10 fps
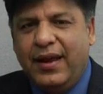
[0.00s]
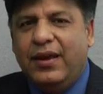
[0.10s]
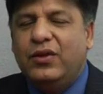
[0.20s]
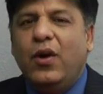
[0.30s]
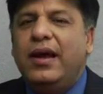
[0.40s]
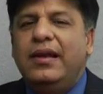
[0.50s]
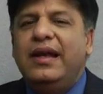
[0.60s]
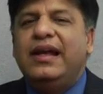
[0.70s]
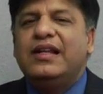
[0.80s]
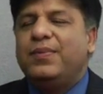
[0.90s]
Your
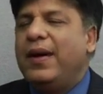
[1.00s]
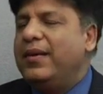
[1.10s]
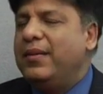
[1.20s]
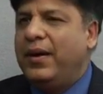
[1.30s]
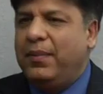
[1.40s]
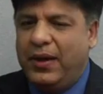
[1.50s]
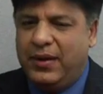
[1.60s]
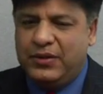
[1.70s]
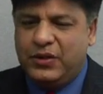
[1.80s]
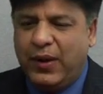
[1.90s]
illegal
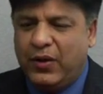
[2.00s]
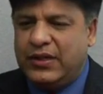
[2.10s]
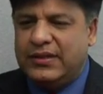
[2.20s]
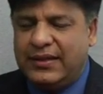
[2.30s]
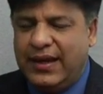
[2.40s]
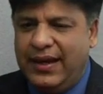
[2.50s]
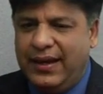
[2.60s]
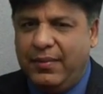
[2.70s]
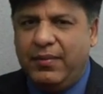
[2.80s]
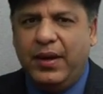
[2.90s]
spouse's
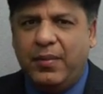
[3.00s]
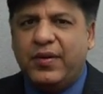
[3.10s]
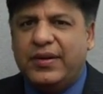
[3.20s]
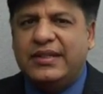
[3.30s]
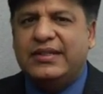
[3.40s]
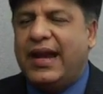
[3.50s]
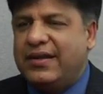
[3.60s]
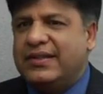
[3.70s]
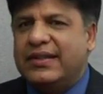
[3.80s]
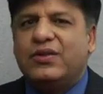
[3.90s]
immigration
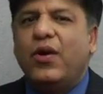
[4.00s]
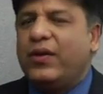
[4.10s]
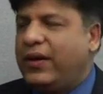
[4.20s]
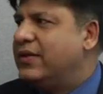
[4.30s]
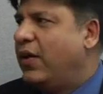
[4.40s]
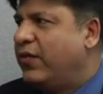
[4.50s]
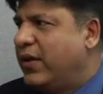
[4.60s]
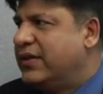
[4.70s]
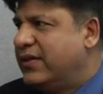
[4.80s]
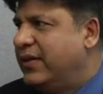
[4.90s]
status is not of
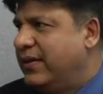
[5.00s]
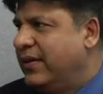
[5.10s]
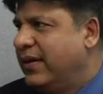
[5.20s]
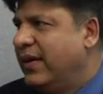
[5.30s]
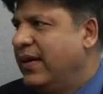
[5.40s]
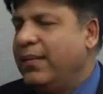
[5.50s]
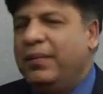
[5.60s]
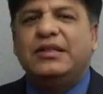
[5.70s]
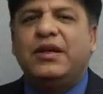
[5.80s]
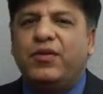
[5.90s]
concern.
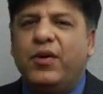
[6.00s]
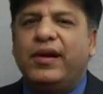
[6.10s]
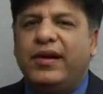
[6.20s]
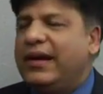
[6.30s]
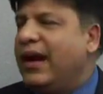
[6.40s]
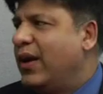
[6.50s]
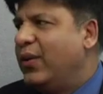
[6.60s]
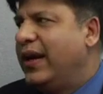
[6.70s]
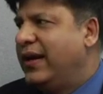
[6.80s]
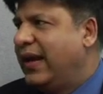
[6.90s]
Means if you're a green card
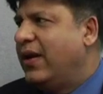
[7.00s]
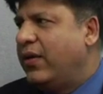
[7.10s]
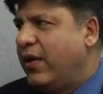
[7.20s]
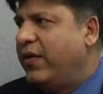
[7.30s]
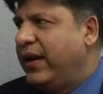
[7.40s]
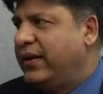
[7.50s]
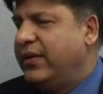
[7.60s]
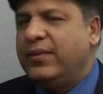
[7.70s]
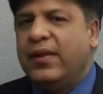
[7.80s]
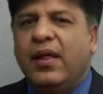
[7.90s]
holder, it cannot affect
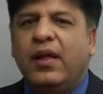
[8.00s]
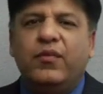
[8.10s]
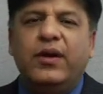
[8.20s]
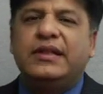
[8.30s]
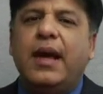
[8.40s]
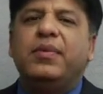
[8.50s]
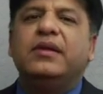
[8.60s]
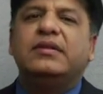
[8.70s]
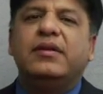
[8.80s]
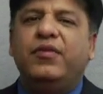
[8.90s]
you. For example,
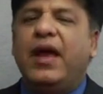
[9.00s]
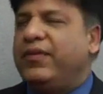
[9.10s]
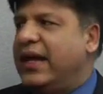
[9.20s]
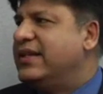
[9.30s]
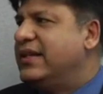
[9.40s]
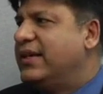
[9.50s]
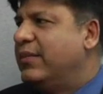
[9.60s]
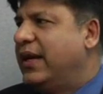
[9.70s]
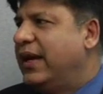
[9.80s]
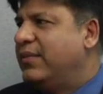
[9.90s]
we have cases
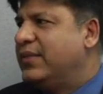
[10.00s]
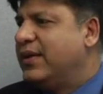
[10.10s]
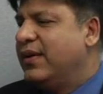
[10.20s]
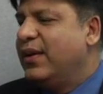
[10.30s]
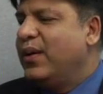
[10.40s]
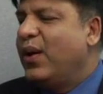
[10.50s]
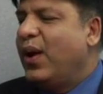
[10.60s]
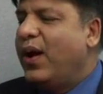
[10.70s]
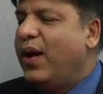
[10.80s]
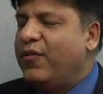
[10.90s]
sometimes
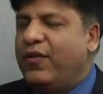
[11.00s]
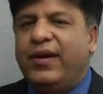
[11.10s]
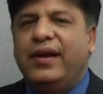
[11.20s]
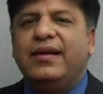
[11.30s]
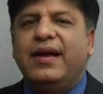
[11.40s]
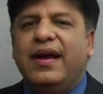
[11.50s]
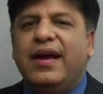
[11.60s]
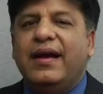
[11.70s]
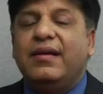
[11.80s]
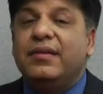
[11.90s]
wherein
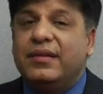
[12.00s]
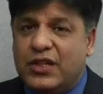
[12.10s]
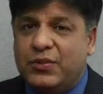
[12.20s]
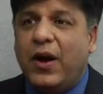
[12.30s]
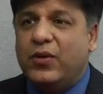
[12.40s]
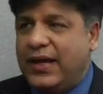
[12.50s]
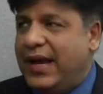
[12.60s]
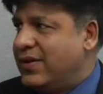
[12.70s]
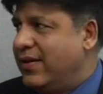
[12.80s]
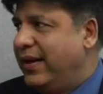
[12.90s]
the spouse
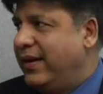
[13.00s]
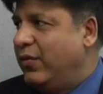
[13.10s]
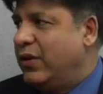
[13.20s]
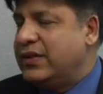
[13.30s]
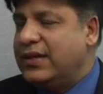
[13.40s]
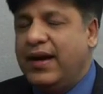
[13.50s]
actually was